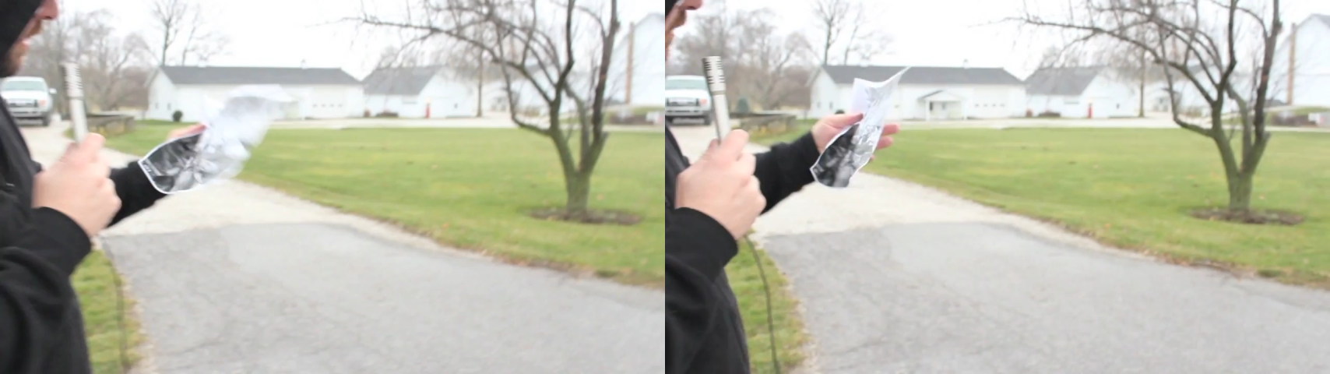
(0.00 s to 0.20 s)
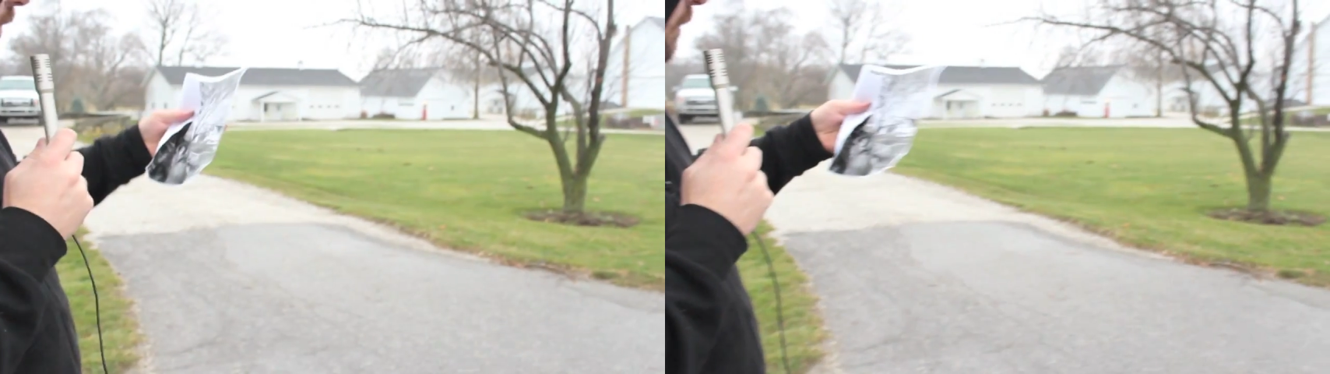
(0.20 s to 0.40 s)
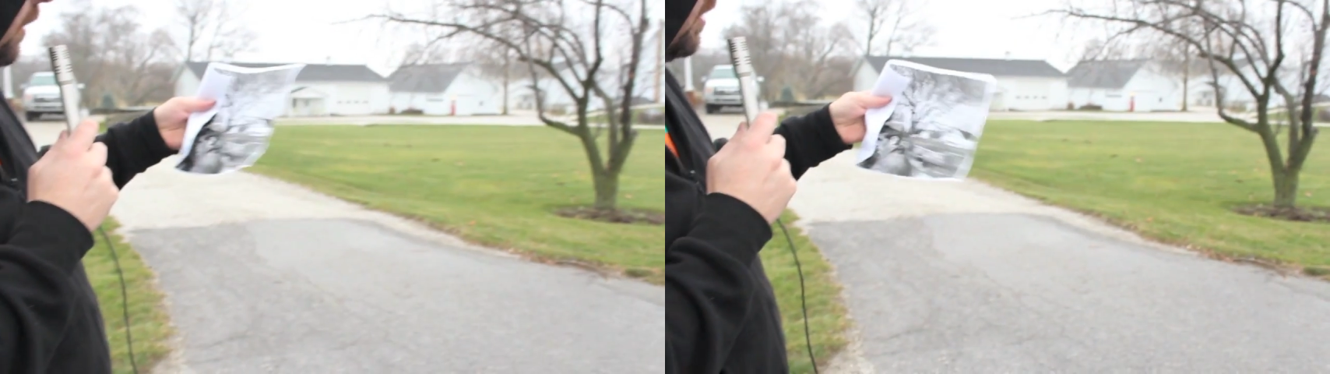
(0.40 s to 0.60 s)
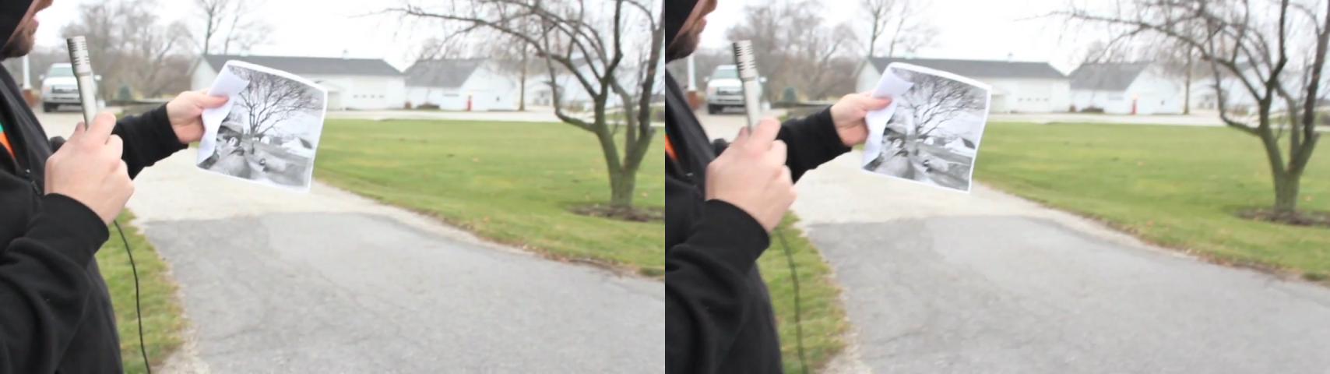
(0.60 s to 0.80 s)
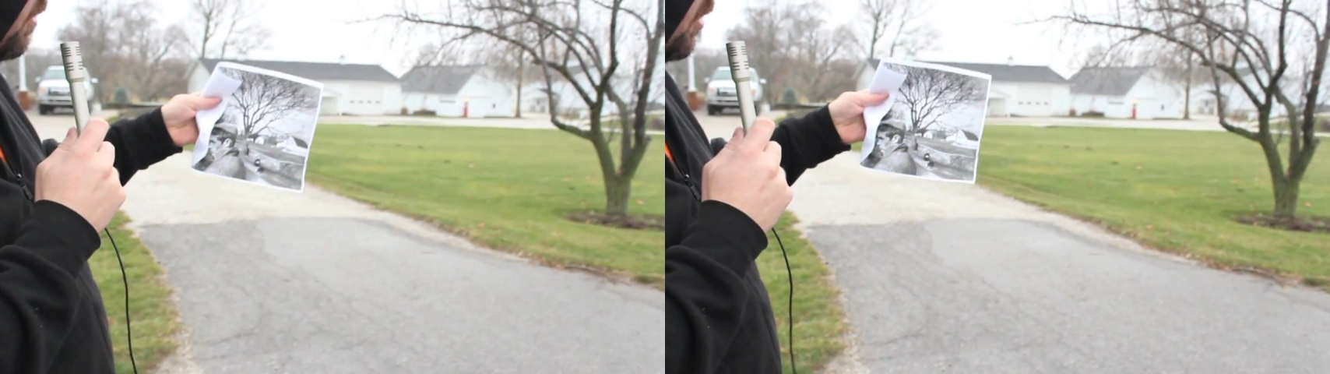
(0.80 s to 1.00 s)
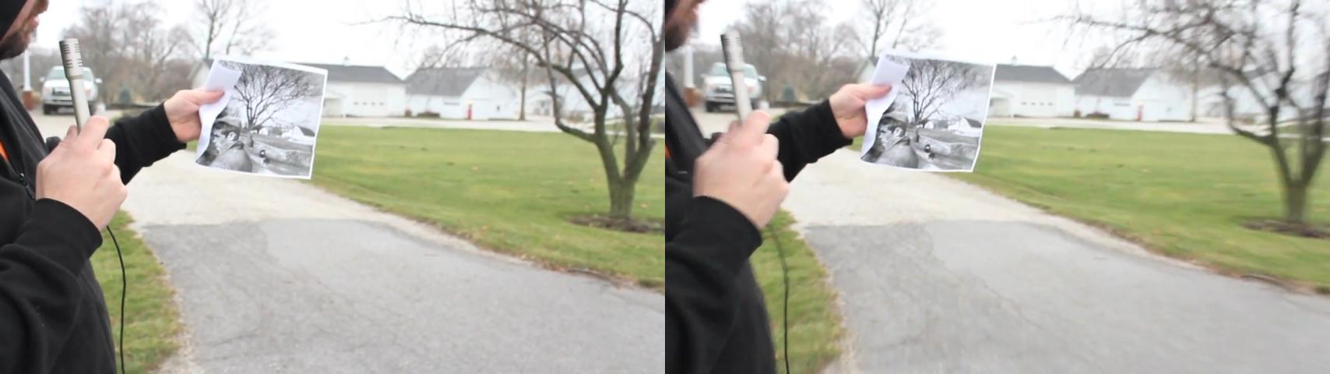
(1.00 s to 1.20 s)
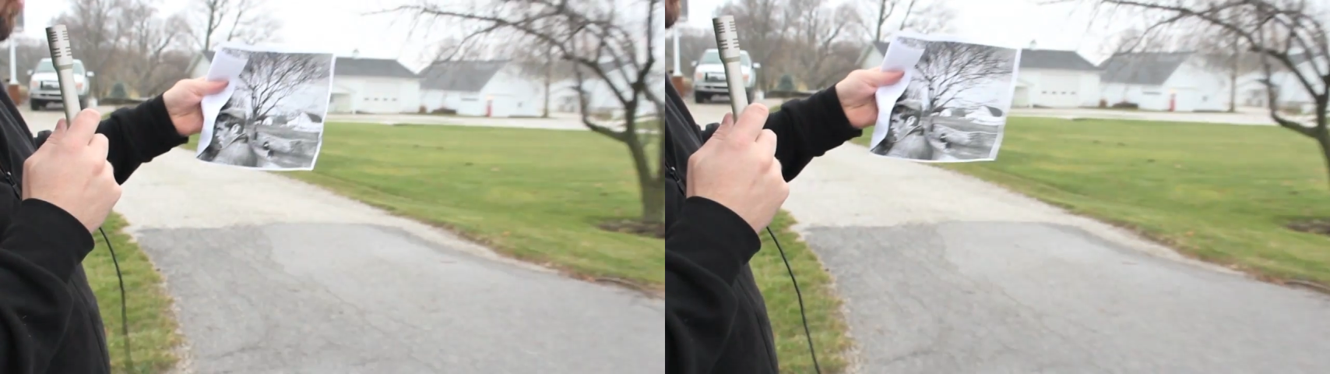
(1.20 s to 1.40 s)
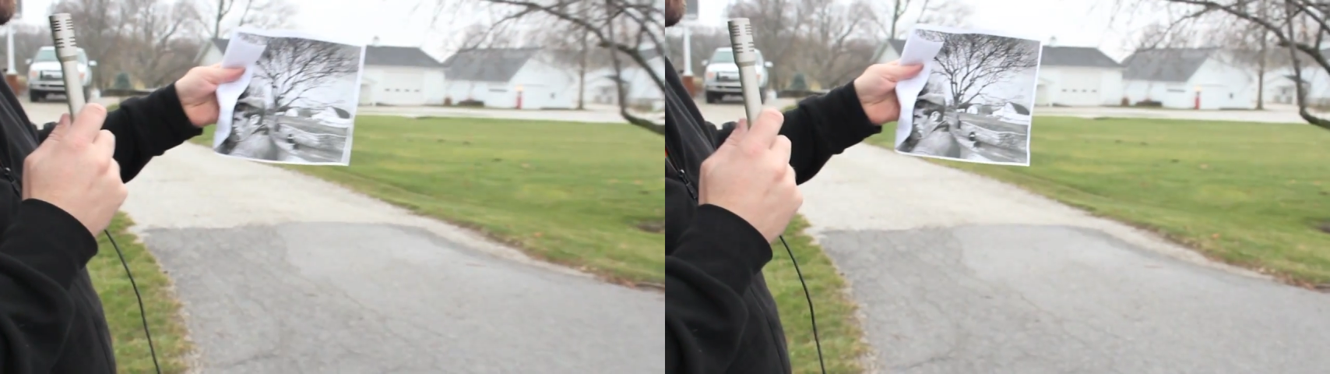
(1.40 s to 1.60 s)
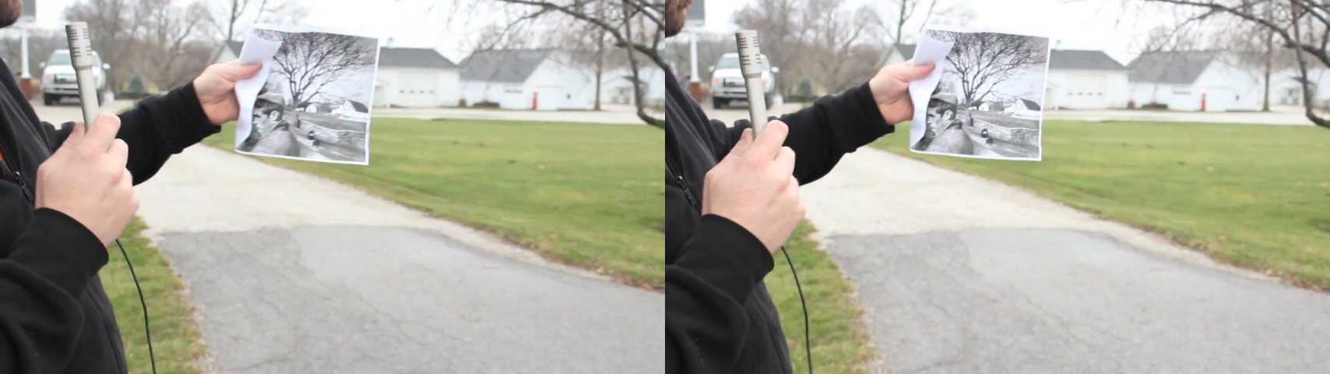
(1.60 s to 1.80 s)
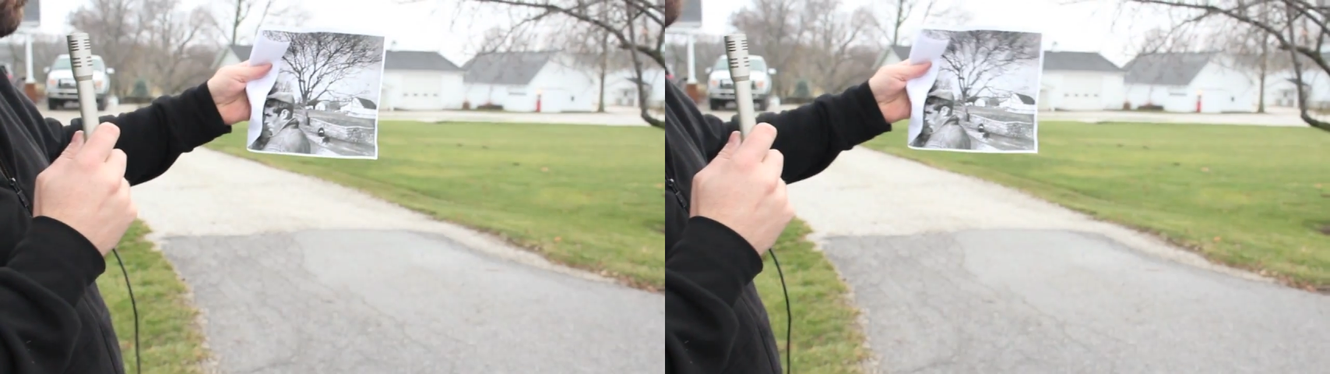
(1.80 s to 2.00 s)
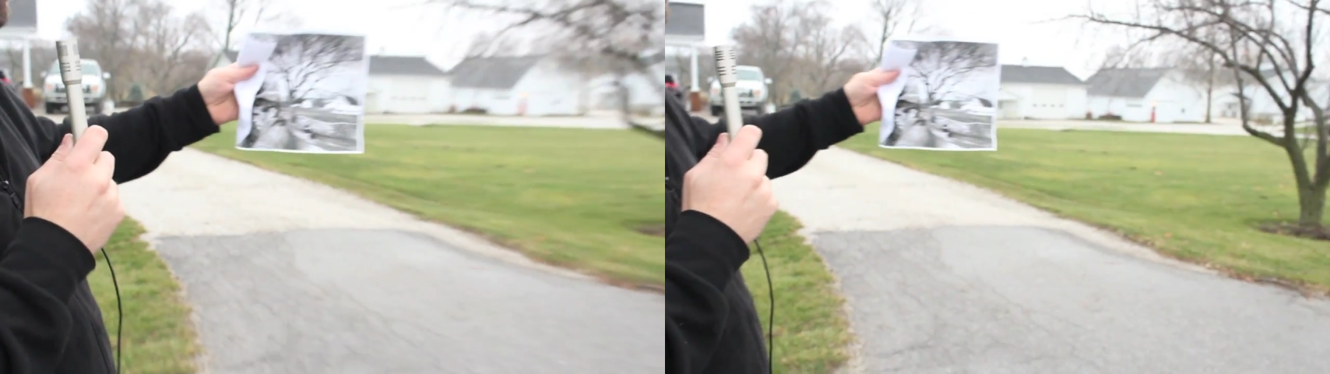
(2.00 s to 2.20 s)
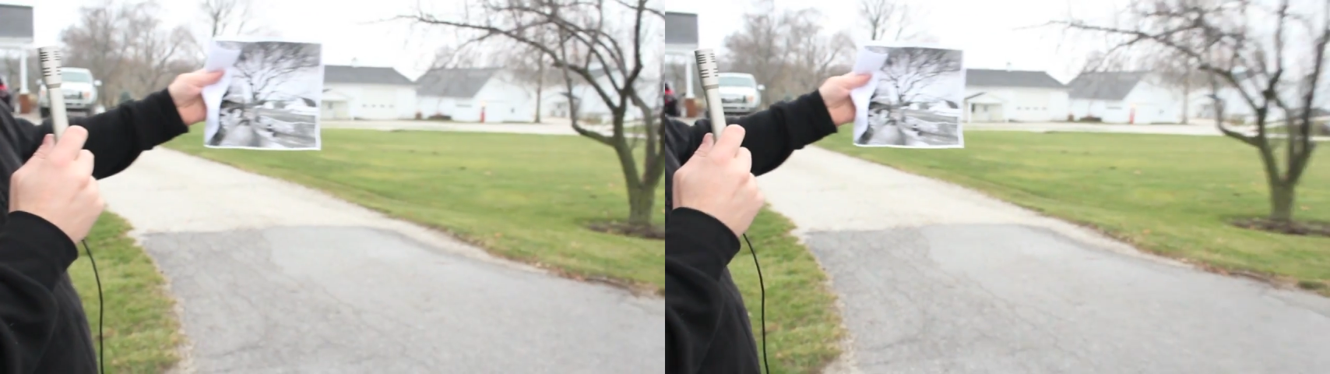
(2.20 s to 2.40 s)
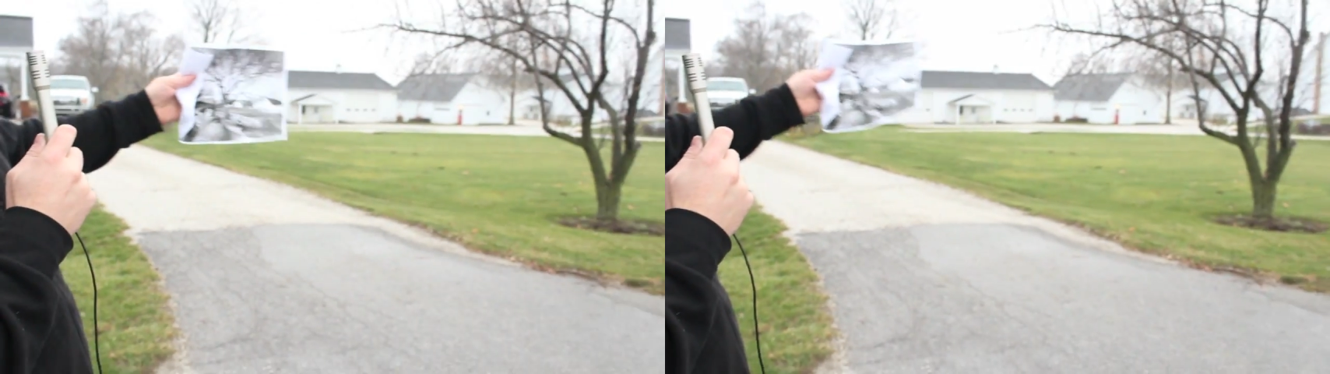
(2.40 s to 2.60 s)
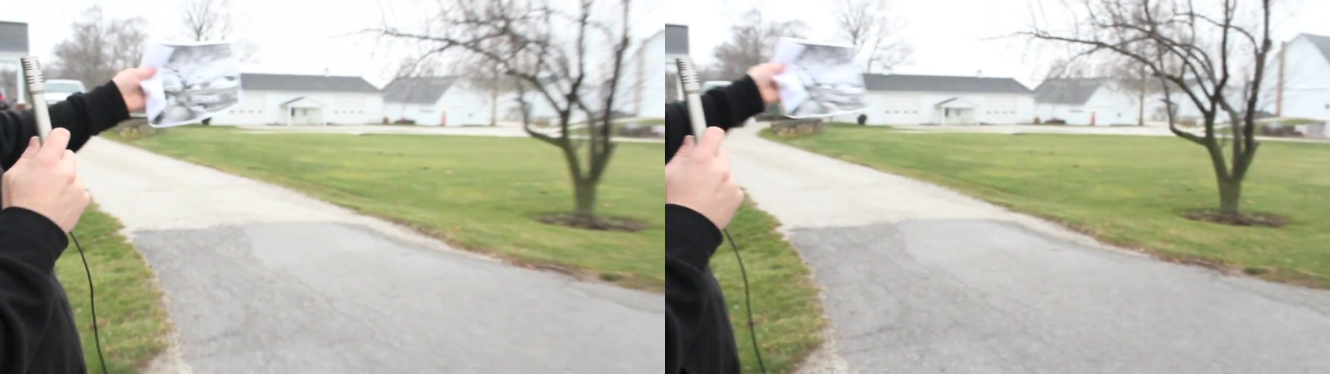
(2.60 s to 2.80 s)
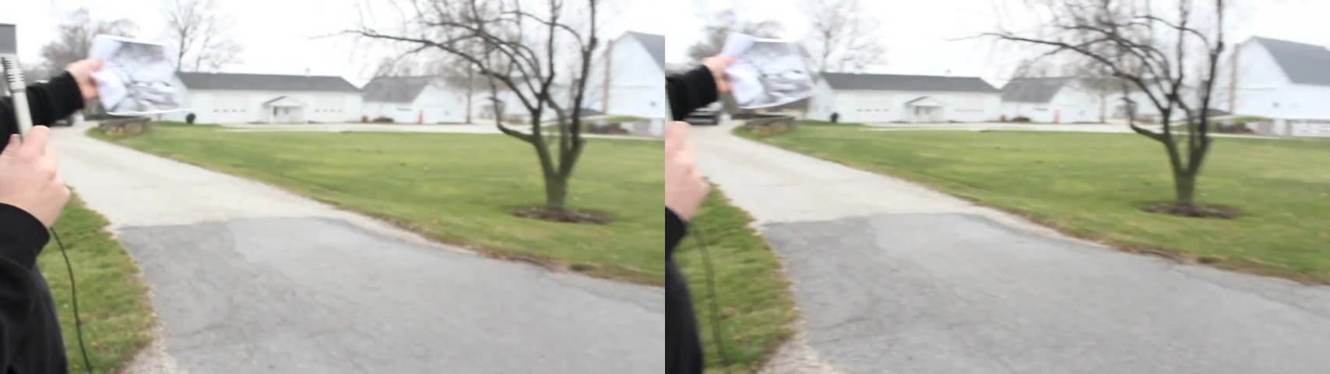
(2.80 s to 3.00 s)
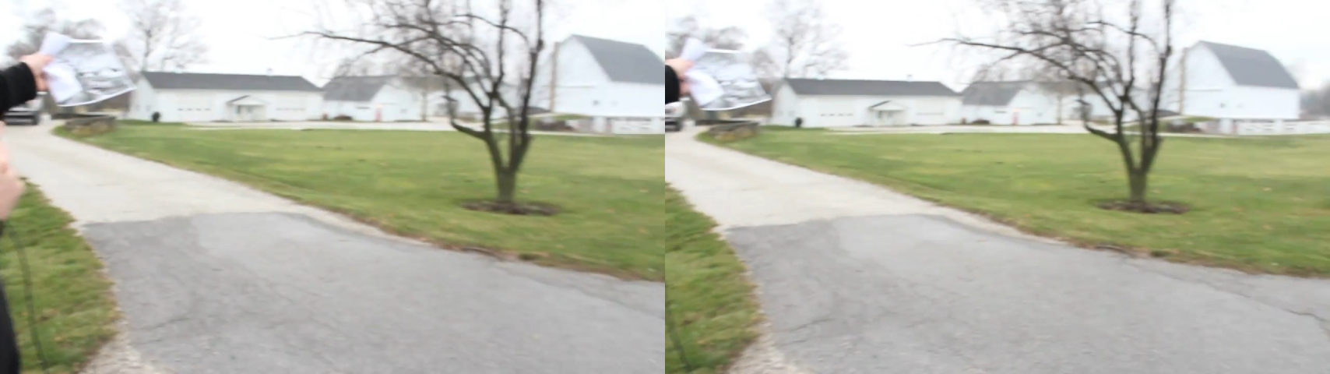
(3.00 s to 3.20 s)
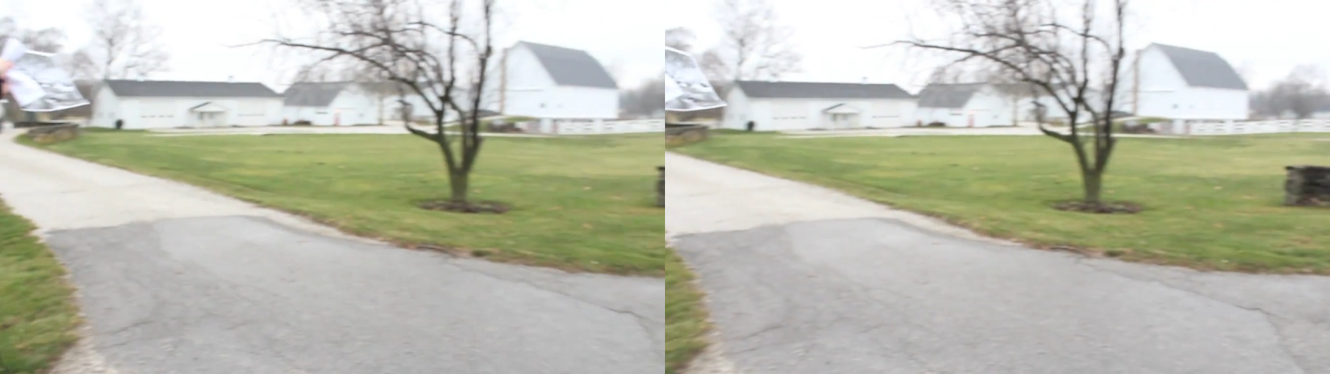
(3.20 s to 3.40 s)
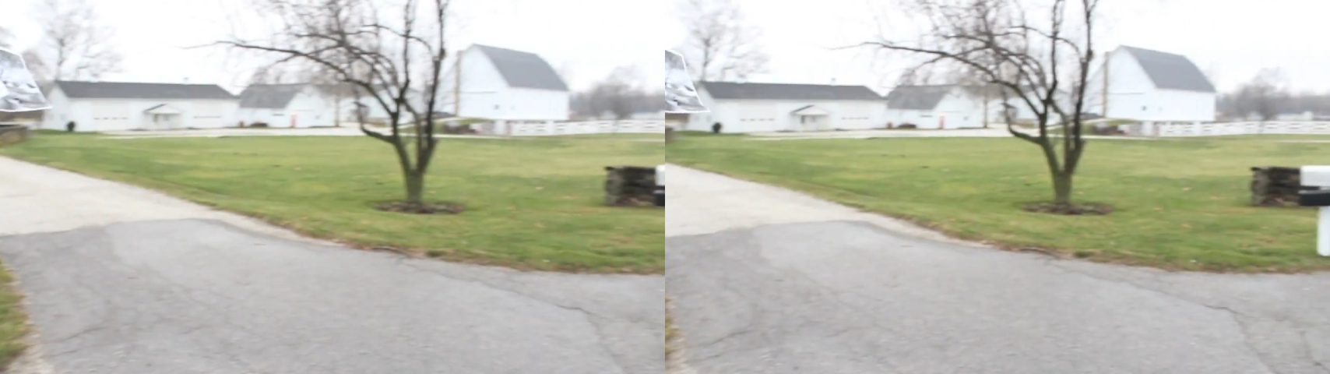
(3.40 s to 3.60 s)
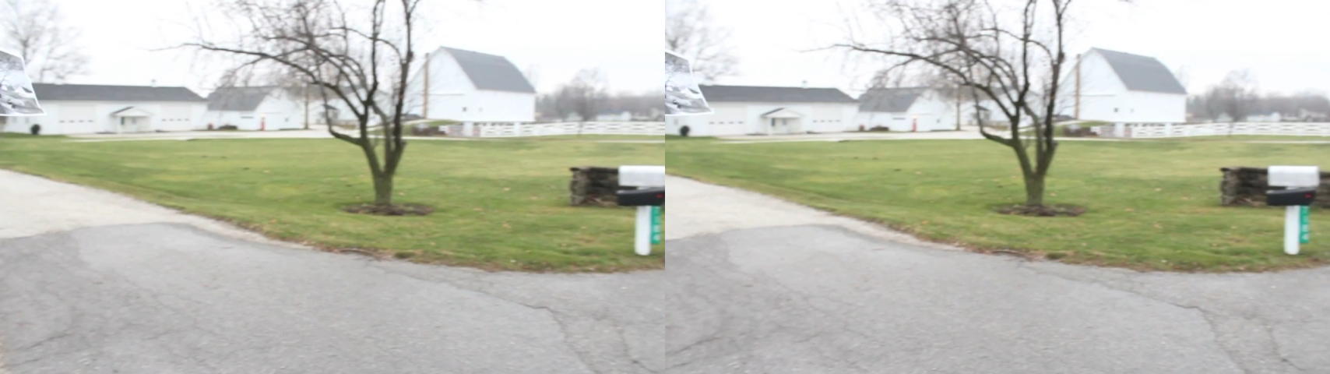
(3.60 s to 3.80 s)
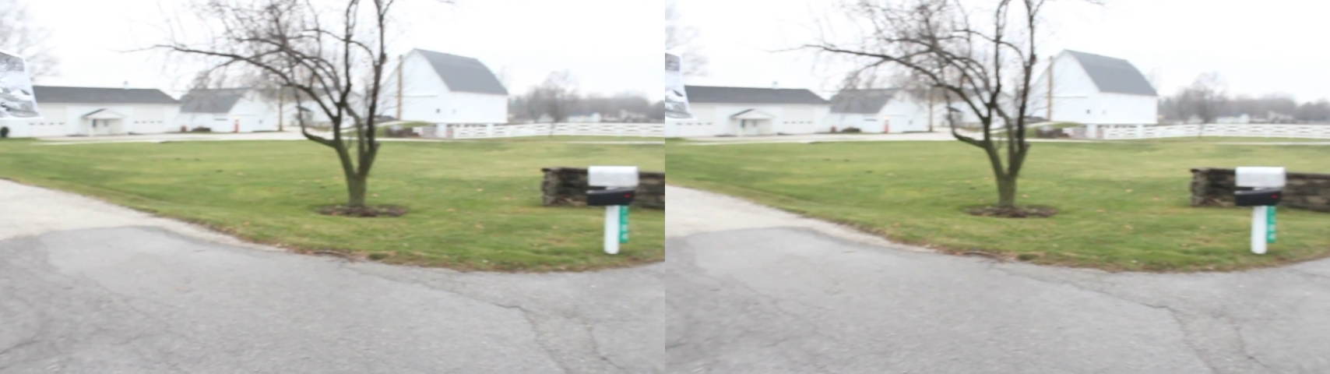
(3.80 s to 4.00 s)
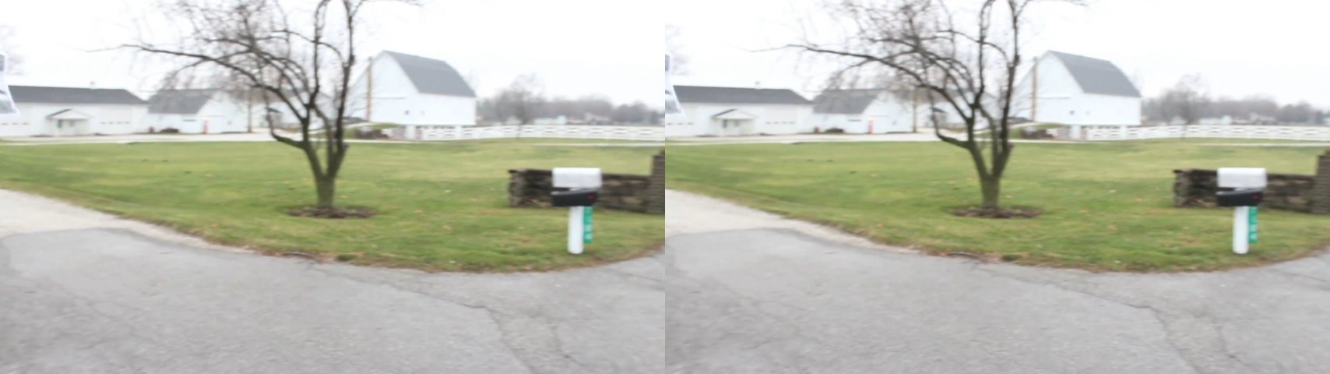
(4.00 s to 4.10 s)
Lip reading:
(no speaker visible)